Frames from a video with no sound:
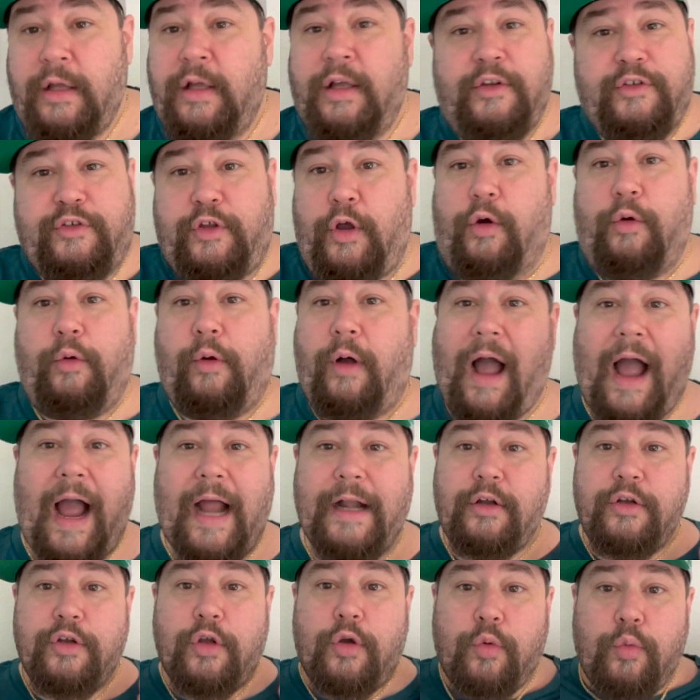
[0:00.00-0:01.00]
So I
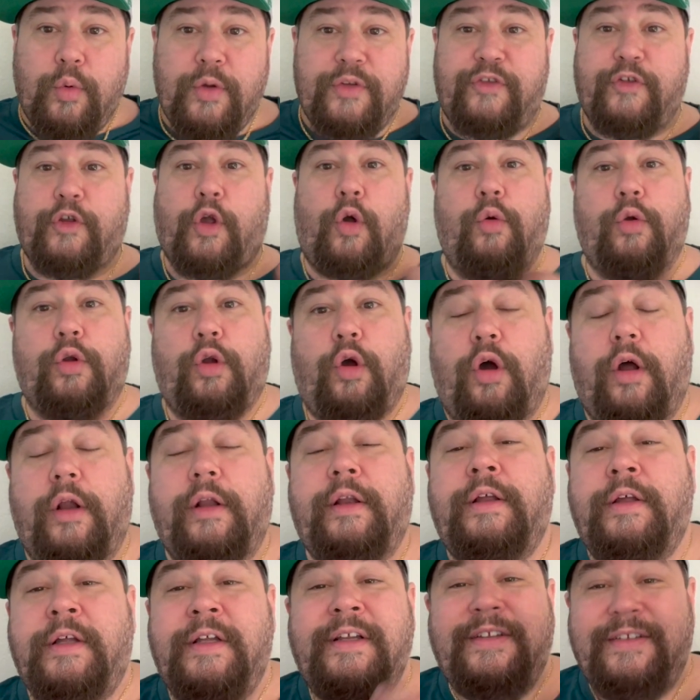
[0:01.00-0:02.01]
don't know what's going on.
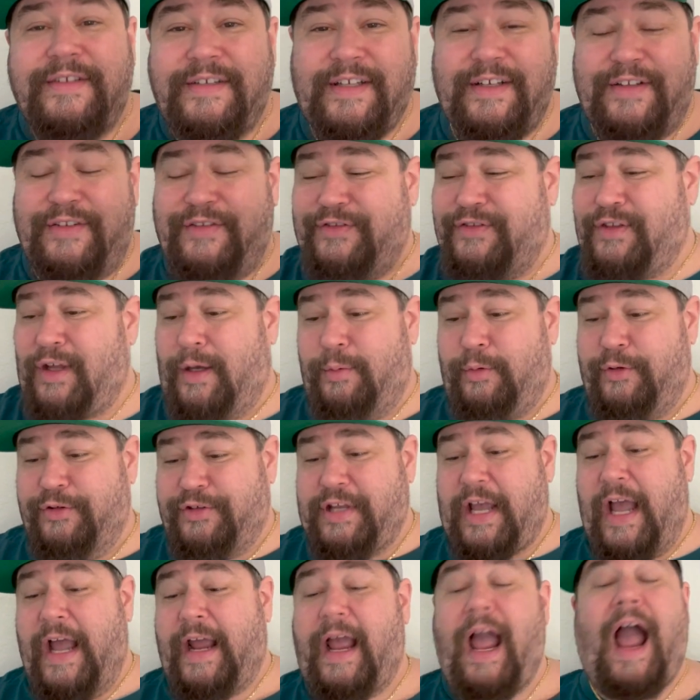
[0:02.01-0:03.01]
Just double
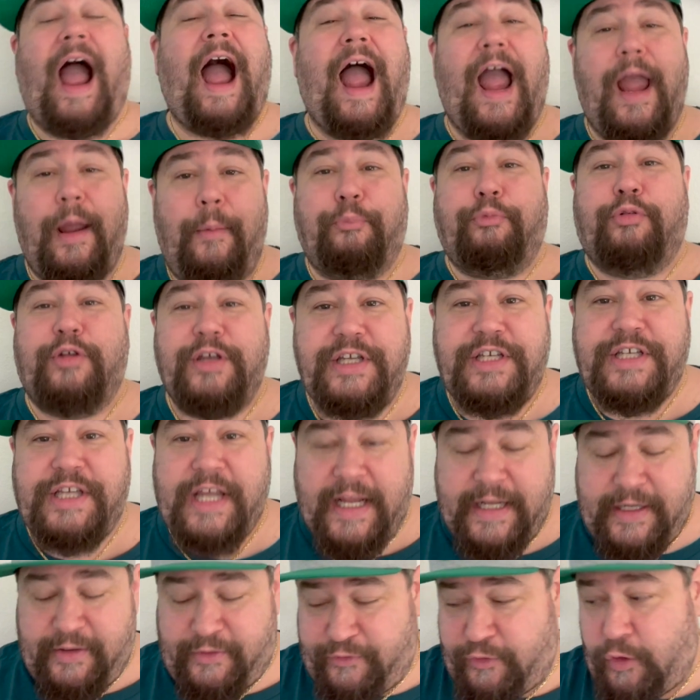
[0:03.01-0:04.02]
check. I
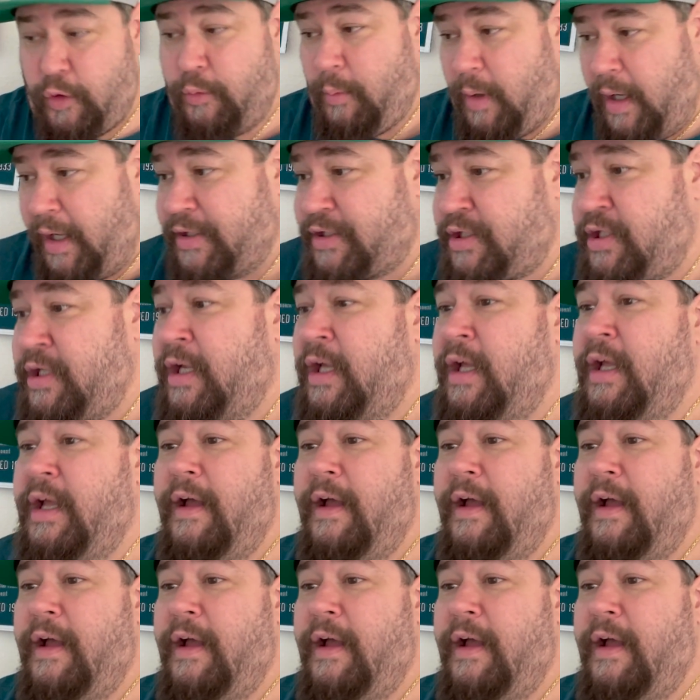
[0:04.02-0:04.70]
appreciate it so much.